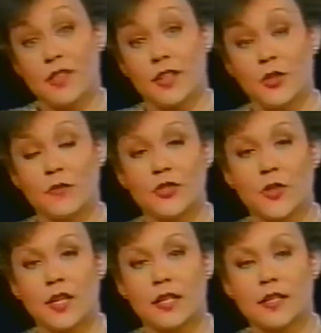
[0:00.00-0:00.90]
We thank you for
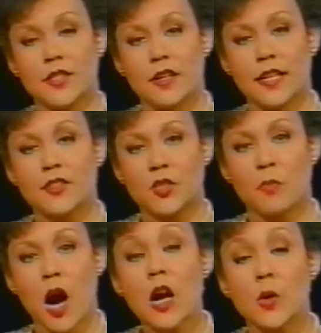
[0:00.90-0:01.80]
joining us. Our guests
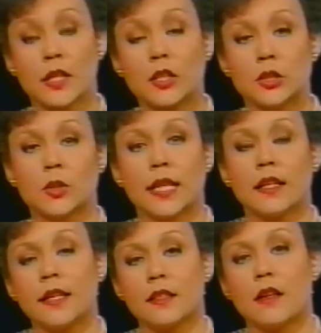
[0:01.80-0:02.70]
tomorrow include
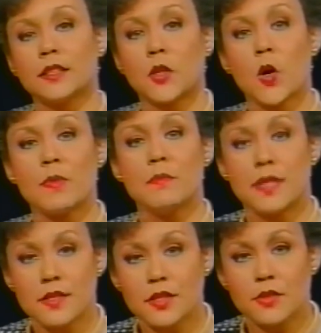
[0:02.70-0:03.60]
L.A. Law's Corbin
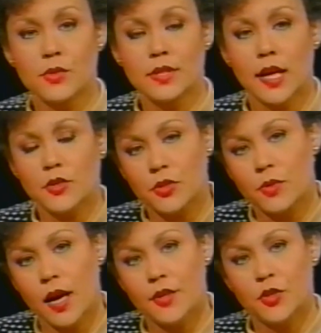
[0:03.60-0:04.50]
Bernsen, who's got
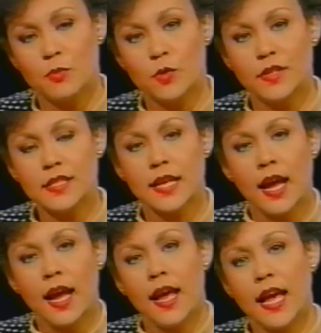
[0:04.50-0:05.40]
two hot new movies,
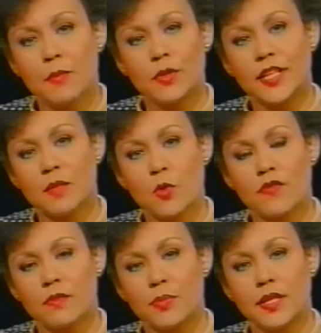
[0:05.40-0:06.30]
and we'll hear more
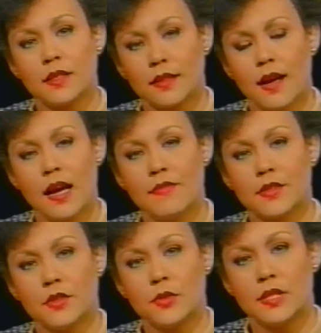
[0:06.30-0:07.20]
from Pia live
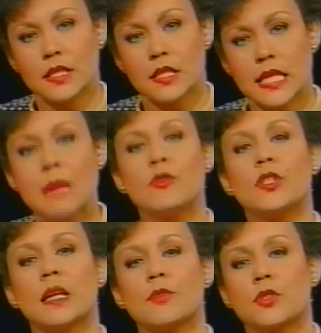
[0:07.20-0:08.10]
at the new Disney
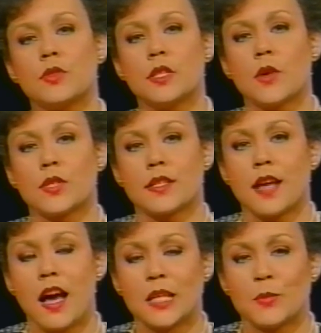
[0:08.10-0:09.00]
MGM studios as
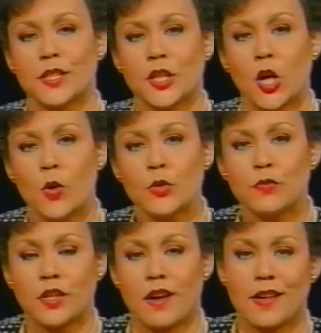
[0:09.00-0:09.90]
Hollywood goes
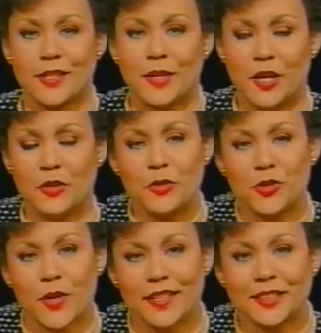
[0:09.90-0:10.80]
Florida. Do
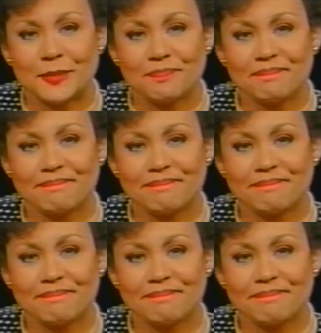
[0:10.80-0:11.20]
join us.